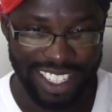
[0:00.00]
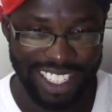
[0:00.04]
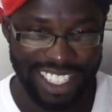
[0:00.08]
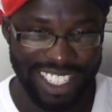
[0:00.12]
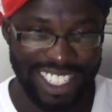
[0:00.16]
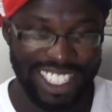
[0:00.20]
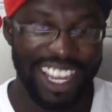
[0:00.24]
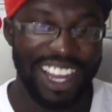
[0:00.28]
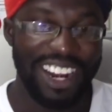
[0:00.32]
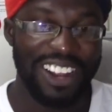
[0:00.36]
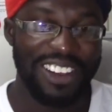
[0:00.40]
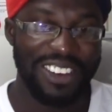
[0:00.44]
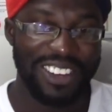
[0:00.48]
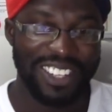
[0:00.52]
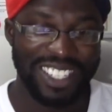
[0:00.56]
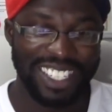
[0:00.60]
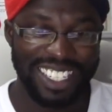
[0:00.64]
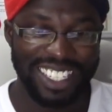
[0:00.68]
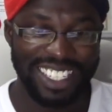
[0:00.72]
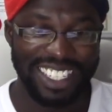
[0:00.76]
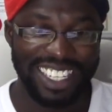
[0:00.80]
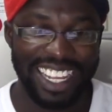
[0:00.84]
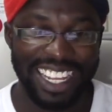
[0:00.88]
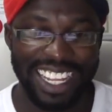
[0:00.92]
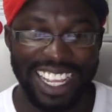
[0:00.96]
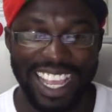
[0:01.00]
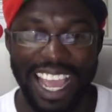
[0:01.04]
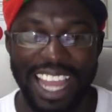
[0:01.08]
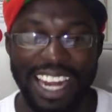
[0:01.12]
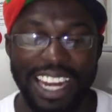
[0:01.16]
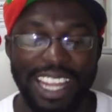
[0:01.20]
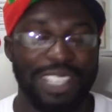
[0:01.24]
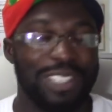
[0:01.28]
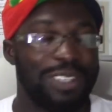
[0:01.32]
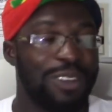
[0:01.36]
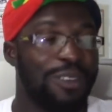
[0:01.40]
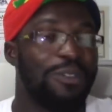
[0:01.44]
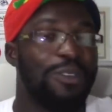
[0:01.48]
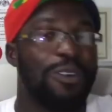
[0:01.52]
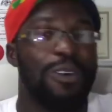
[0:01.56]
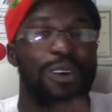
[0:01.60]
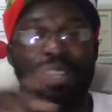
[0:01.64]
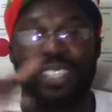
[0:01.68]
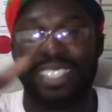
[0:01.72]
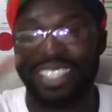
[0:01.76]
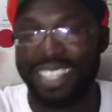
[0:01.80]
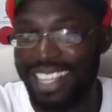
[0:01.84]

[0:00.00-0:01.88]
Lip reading: Generosity and kindness, of course,